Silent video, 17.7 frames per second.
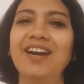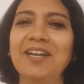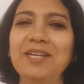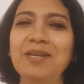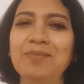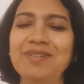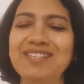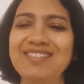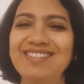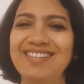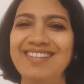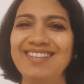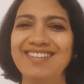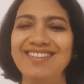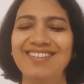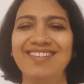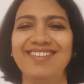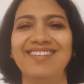
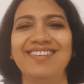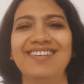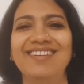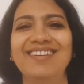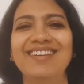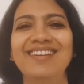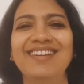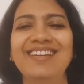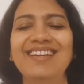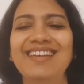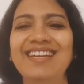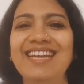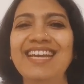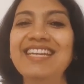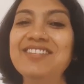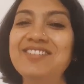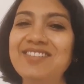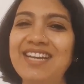Namaste.
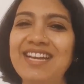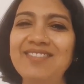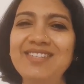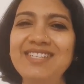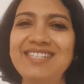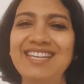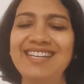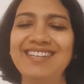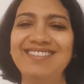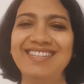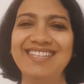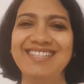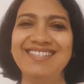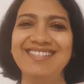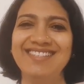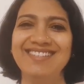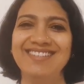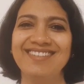In Travel
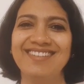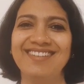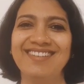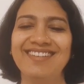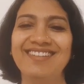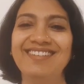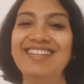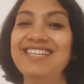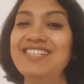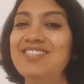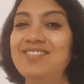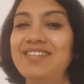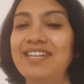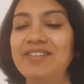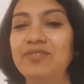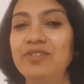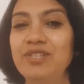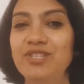Diaries, let's
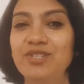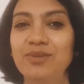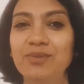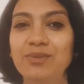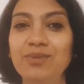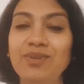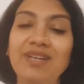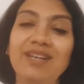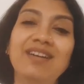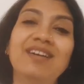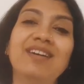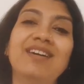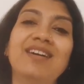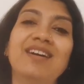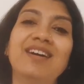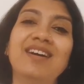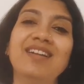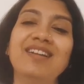travel to
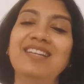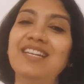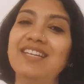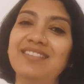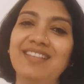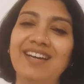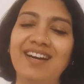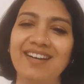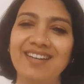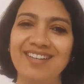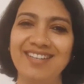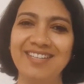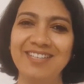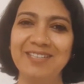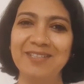Ladakh.